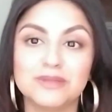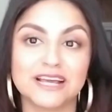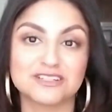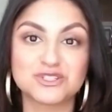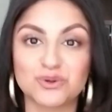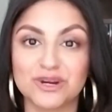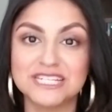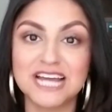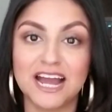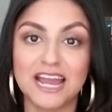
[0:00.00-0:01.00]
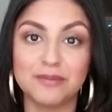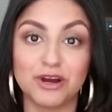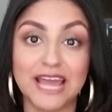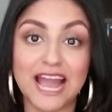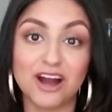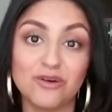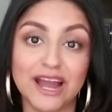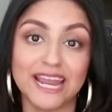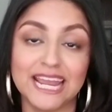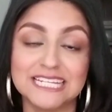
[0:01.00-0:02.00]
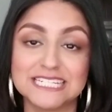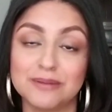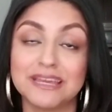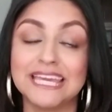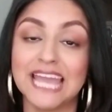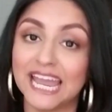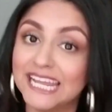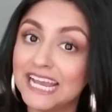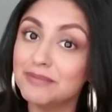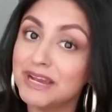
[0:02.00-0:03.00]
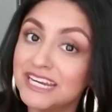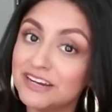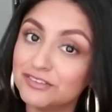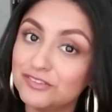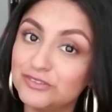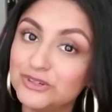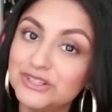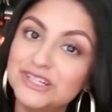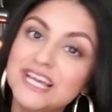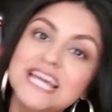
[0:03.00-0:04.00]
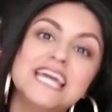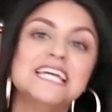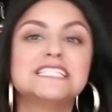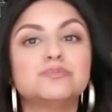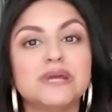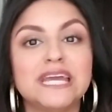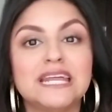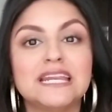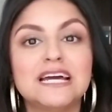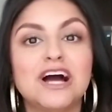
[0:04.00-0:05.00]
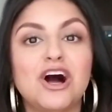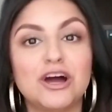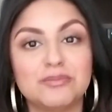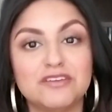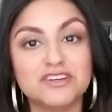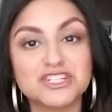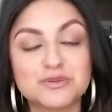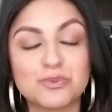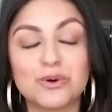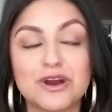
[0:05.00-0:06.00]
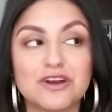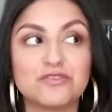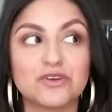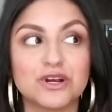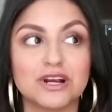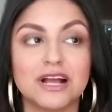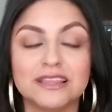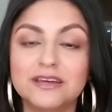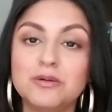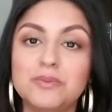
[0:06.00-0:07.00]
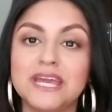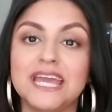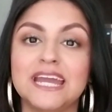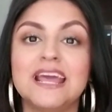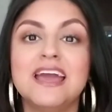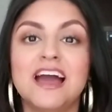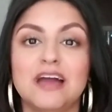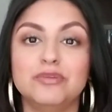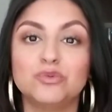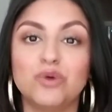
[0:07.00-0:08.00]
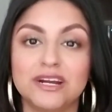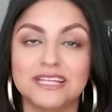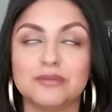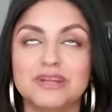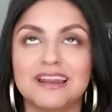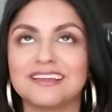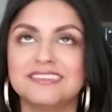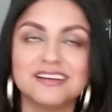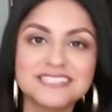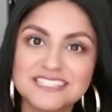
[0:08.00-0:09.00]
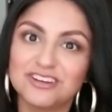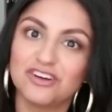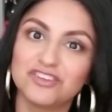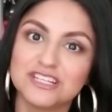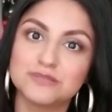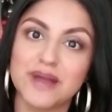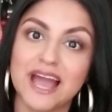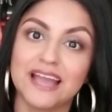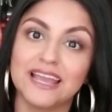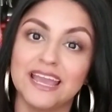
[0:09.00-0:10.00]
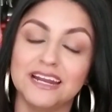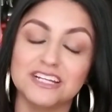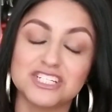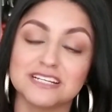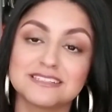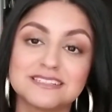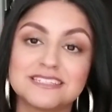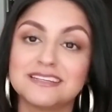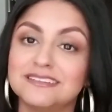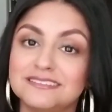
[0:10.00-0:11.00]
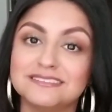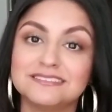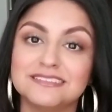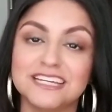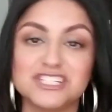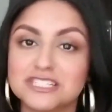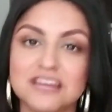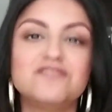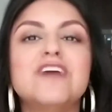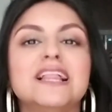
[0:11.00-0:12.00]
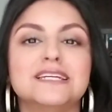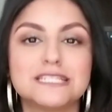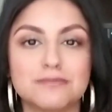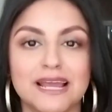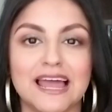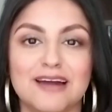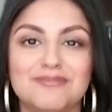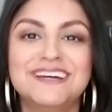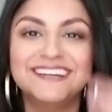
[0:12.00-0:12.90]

like a story time on how I ended up getting my Neverfull. It's been on my vision board for a little bit. I've been wanting, I've been like lusting over this bag and I just, it just, it fell into my lap.